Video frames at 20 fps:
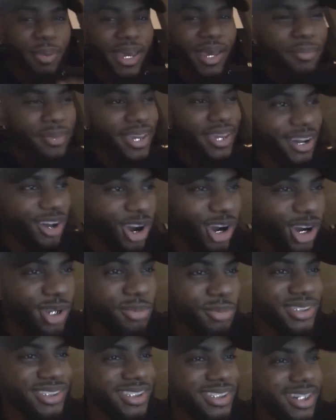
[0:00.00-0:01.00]
and Batman
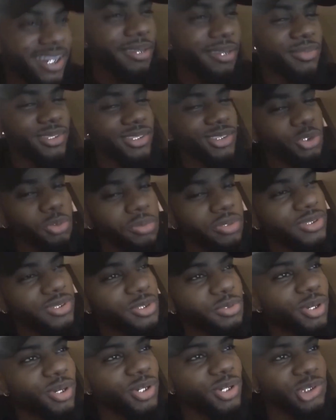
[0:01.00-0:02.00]
Arkham Asylum, two
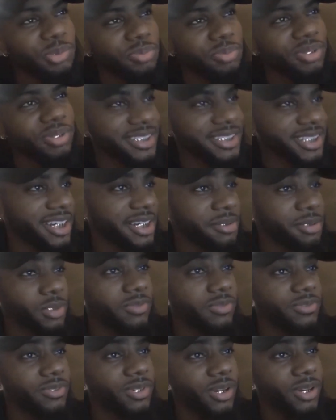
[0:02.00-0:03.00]
most complex
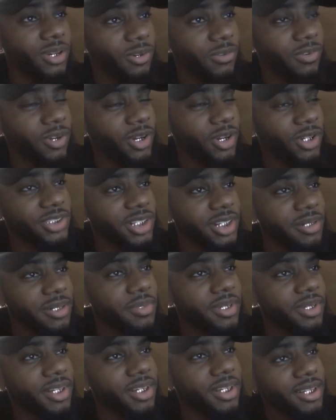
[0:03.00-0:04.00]
games of all time.
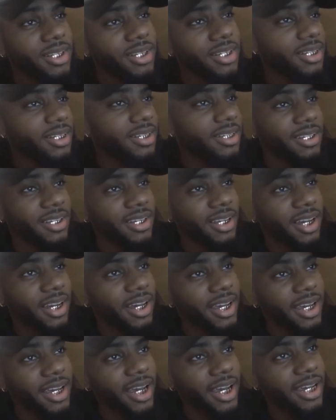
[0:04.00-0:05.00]

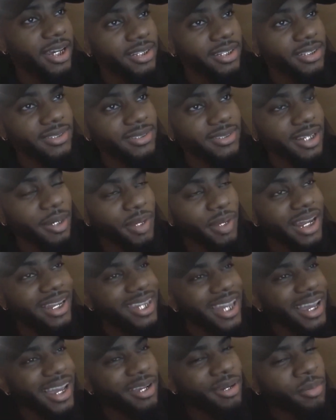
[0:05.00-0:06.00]
I mean,
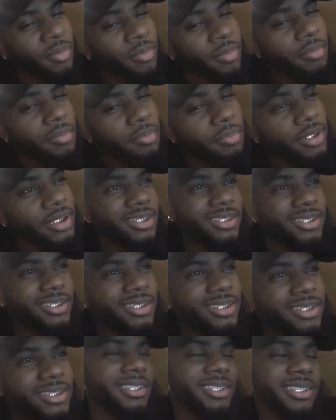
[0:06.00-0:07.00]
I like them, but they
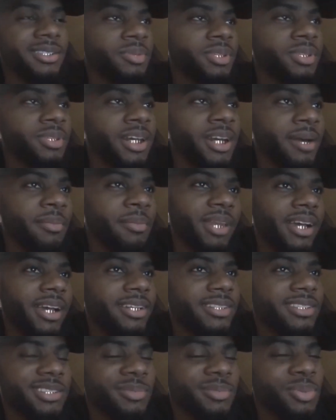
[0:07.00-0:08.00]
just, it just be like, I'm
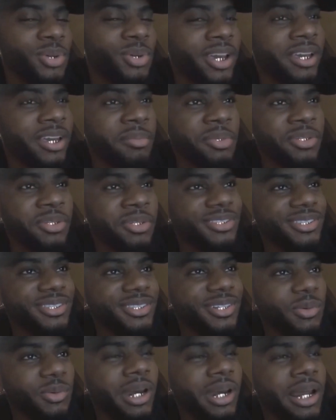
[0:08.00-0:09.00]
like a simple gamer.
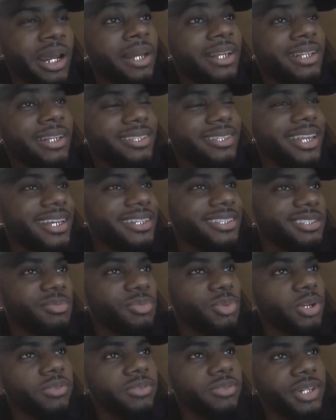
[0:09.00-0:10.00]
You know, when I'm not that
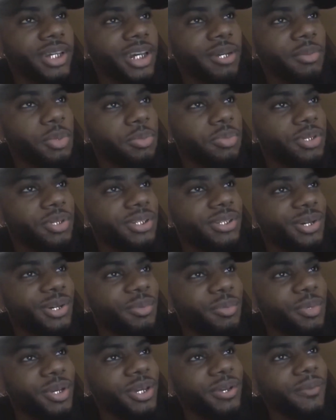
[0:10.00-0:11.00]
simple of a gamer, but you
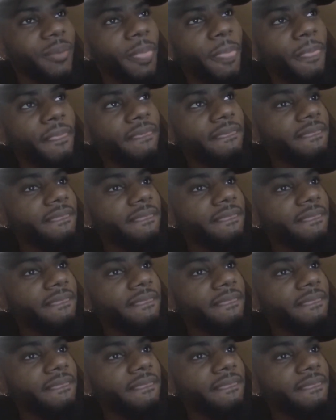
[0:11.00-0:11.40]
know what I mean?